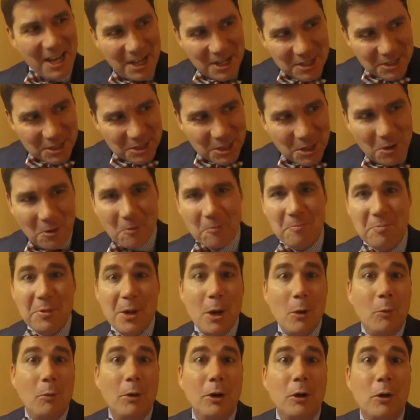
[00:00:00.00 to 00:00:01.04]
So,
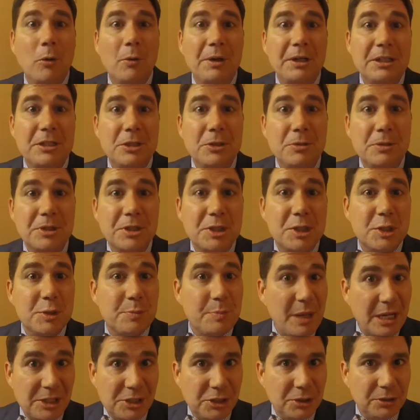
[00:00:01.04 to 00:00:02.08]
we're going to do a
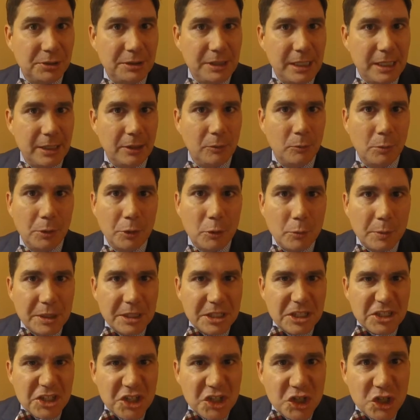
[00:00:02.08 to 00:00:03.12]
special deal. We're going
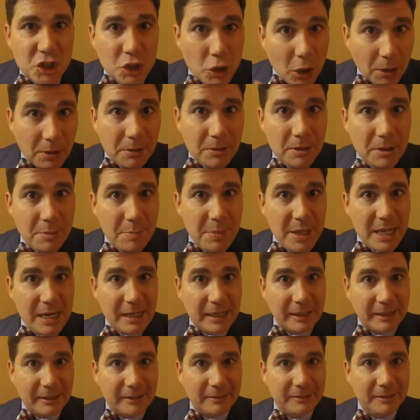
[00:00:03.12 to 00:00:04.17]
to start the
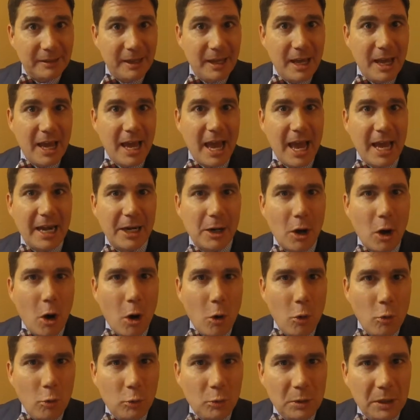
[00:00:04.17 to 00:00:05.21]
bidding at
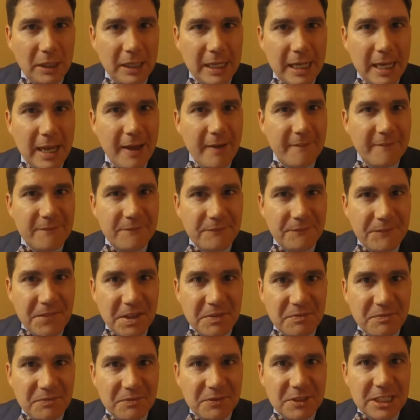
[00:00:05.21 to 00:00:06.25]
only
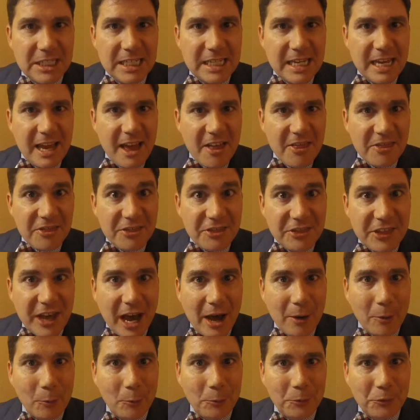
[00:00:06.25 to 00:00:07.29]

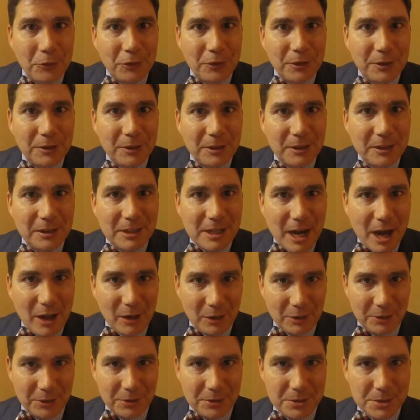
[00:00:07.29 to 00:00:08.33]

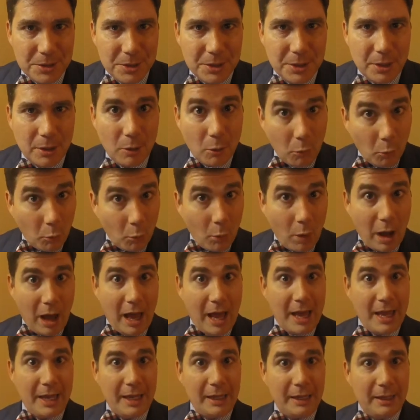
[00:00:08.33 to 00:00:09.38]
$50,000.
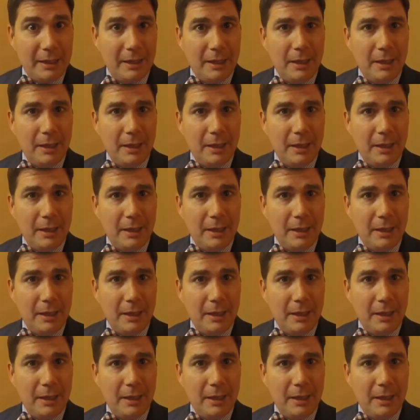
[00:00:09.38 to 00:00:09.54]
Why?